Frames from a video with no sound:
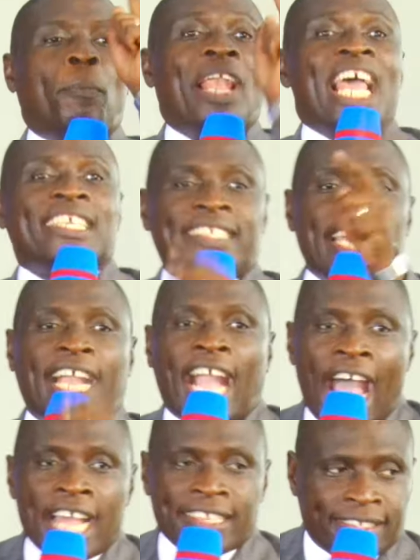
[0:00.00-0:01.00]
place a
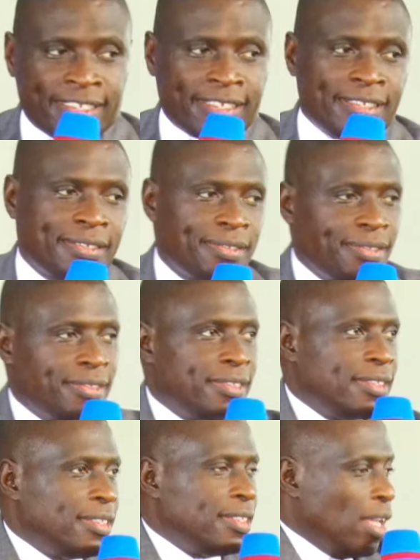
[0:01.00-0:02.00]
curse
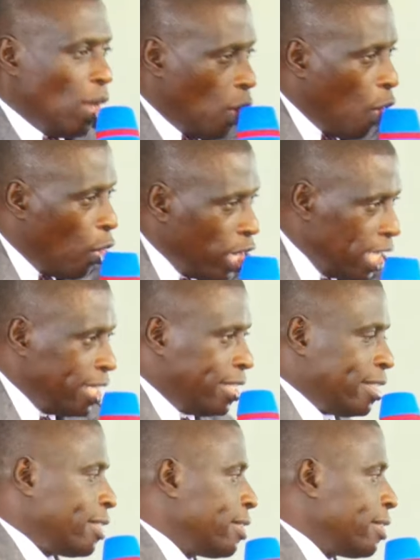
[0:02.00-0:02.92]
on it.